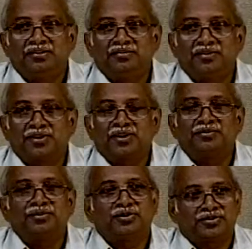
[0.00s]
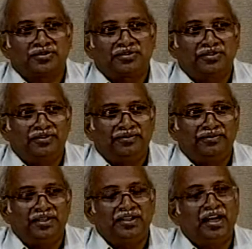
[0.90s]
for a, of course,
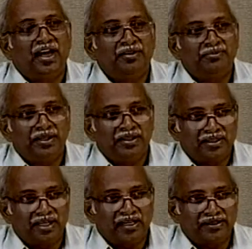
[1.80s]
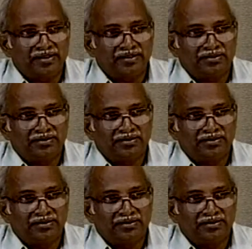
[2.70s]
very high paying clientele.